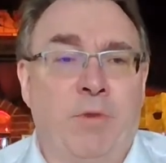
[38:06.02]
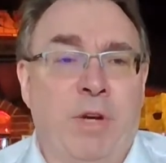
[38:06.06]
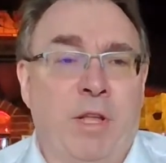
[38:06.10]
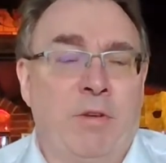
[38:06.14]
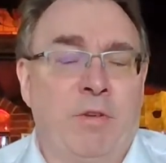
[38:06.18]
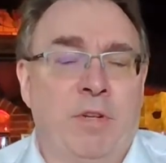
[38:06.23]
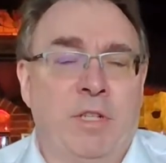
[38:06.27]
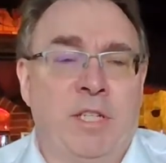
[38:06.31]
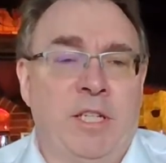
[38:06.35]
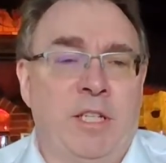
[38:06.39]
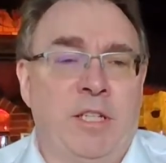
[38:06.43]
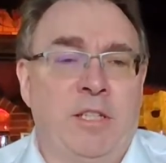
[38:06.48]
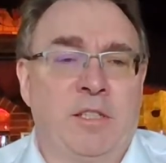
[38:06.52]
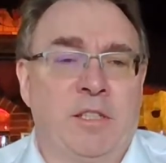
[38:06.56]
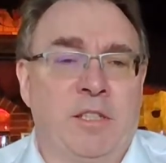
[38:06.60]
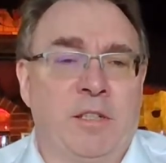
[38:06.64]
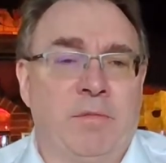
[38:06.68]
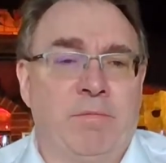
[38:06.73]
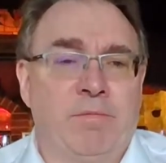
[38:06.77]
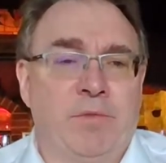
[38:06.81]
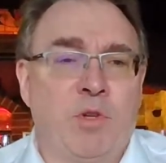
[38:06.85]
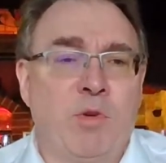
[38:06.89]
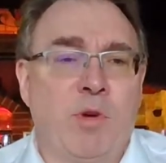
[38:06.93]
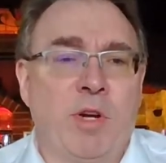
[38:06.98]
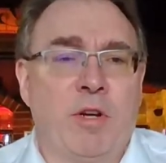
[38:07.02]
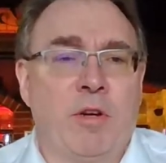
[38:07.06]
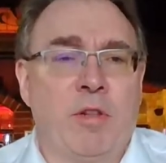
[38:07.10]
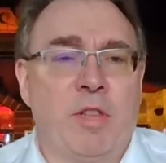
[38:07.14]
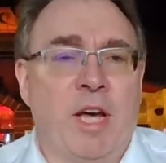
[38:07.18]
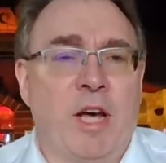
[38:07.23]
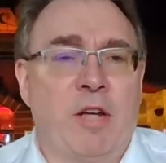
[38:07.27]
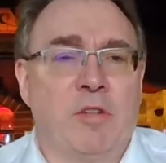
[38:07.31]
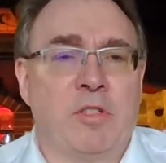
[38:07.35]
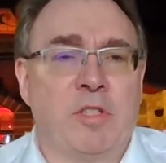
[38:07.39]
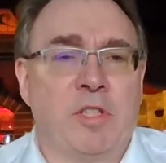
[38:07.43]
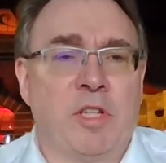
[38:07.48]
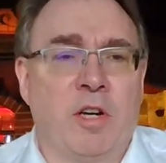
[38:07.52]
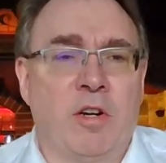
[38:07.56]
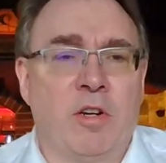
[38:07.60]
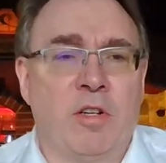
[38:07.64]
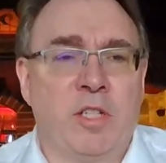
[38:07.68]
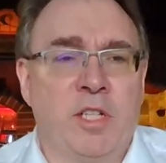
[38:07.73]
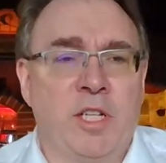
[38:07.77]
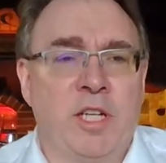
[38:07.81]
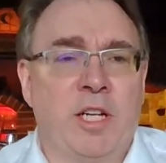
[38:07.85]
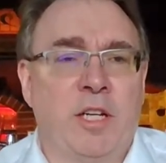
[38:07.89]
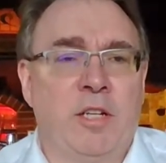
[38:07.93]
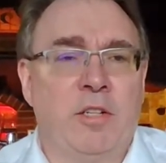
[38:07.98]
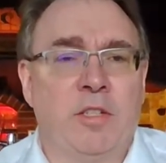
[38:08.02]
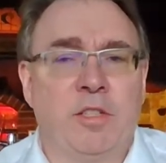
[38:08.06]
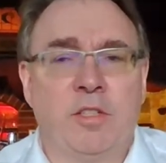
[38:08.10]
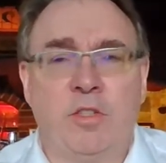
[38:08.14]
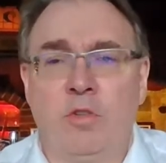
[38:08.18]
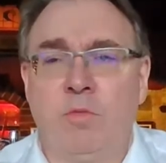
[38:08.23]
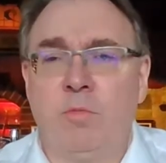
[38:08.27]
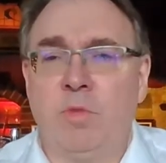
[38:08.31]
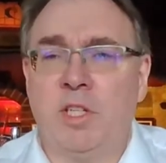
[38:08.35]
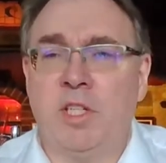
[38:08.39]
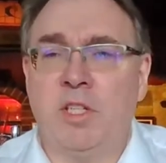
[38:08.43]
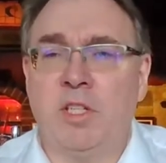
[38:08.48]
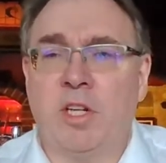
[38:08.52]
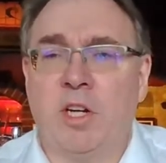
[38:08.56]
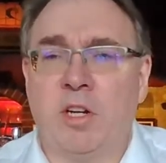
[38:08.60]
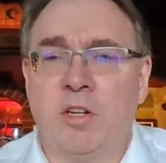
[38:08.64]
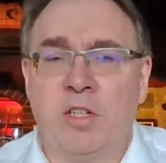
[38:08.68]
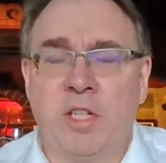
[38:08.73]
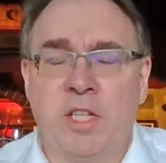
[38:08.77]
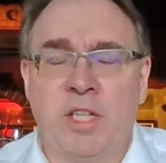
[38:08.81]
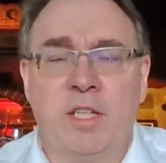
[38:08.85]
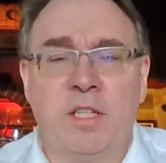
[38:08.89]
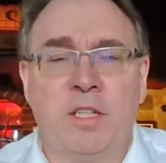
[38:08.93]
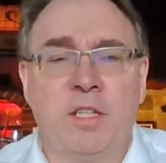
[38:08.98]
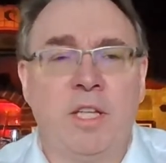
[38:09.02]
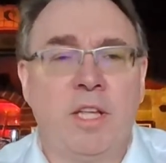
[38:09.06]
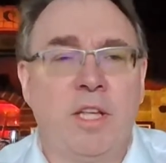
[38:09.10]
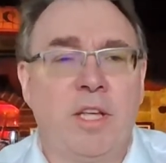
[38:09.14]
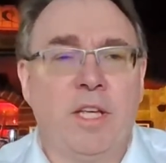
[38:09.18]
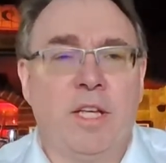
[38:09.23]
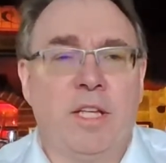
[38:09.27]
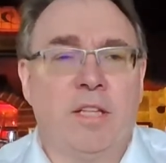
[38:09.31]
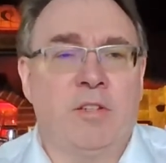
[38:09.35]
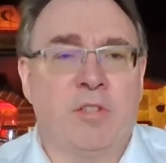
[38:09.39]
Whether a deal is a $200,000 deal or a $2 million deal,